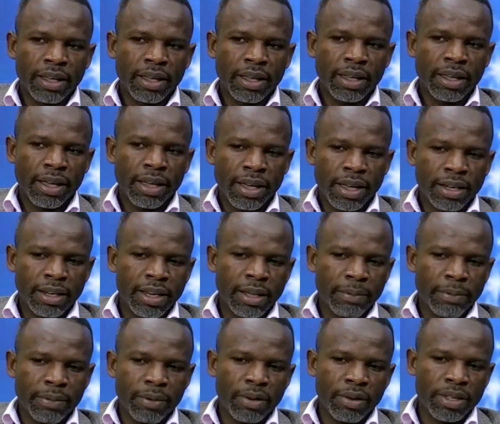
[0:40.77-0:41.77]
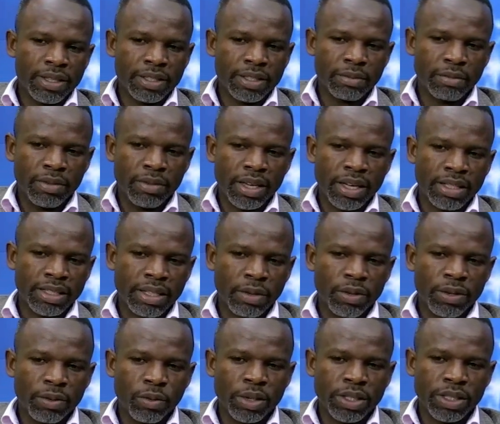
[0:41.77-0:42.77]
any policy measure
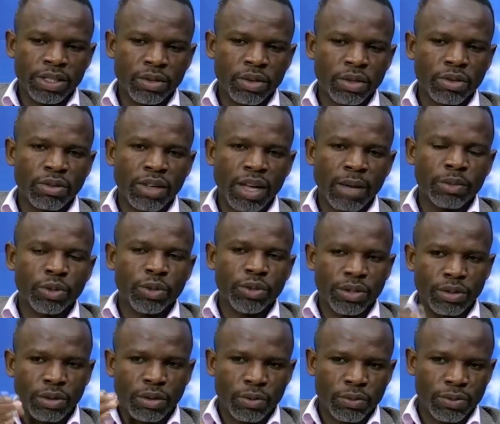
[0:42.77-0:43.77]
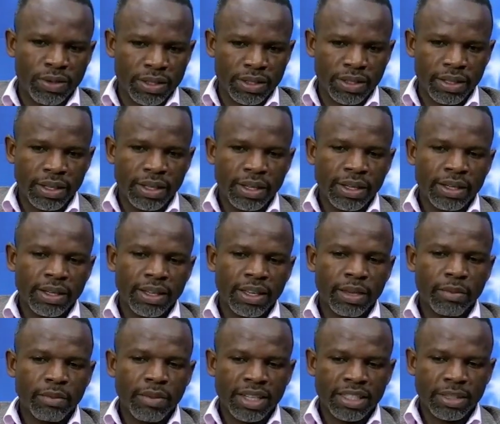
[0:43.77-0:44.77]
which is going to come to his office, he
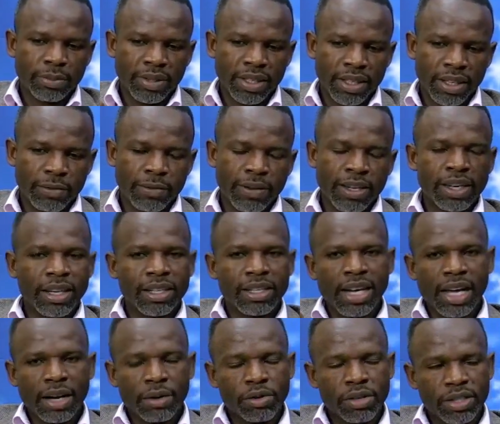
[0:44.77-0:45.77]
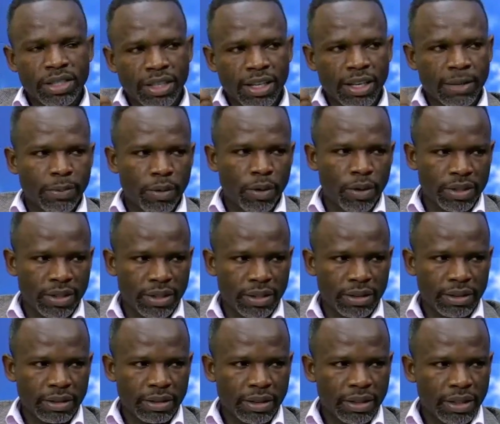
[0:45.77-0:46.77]
must be given a diagnostic report.
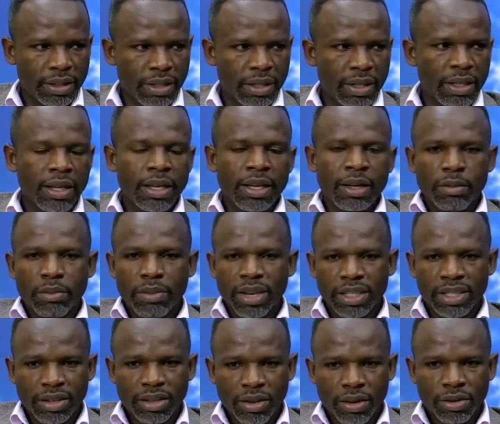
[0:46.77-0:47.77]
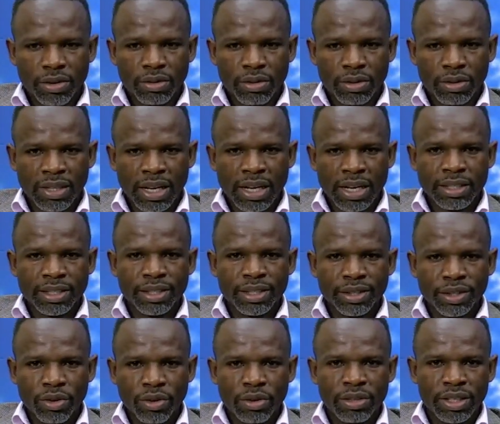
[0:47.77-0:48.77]
Medical doctors
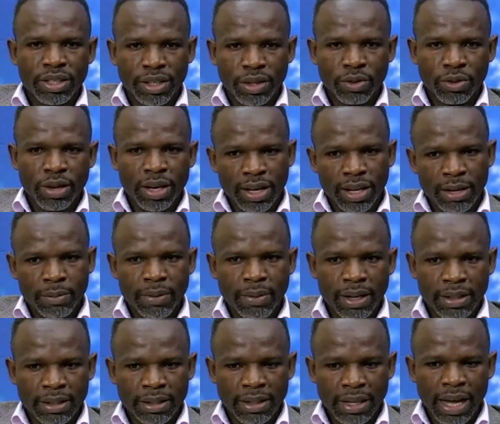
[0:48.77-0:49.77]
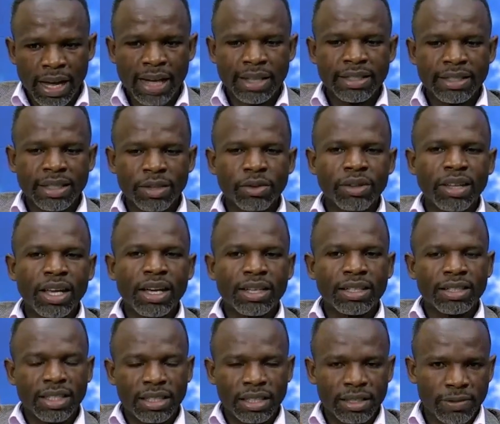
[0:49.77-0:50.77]
don't cure anybody until they are
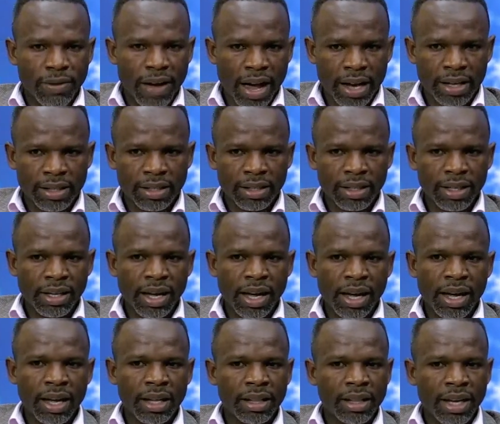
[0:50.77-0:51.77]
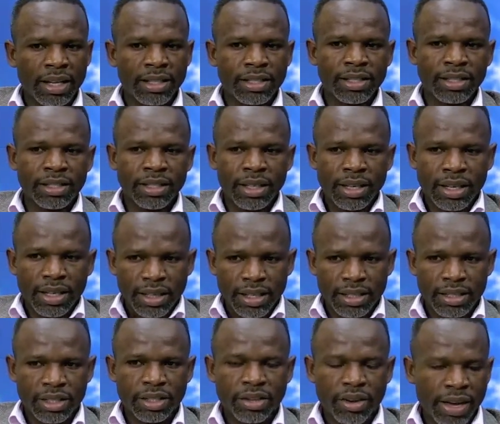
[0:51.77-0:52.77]
satisfied that this
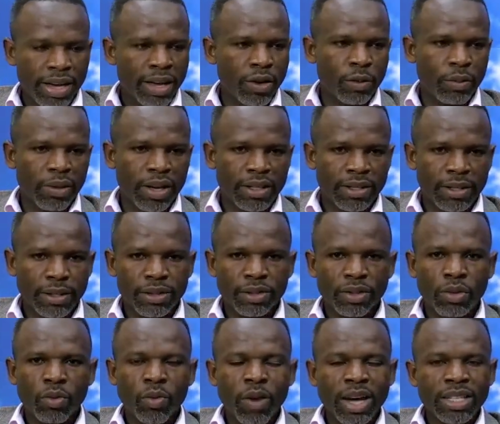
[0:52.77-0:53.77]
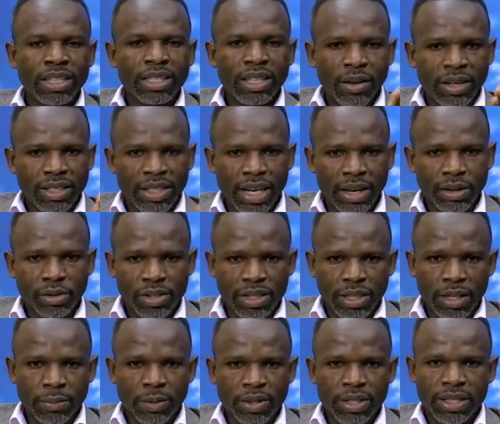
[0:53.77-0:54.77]
is your ailment. So what is our diagnostic
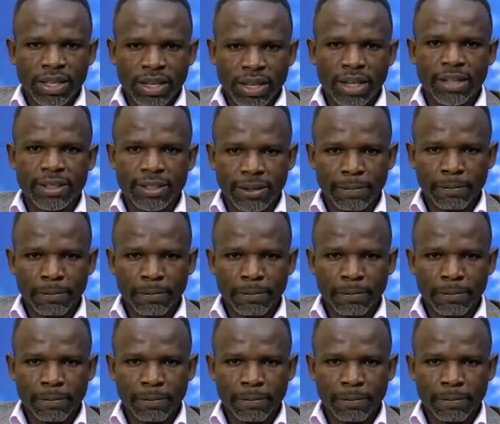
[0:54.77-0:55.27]
report as a country?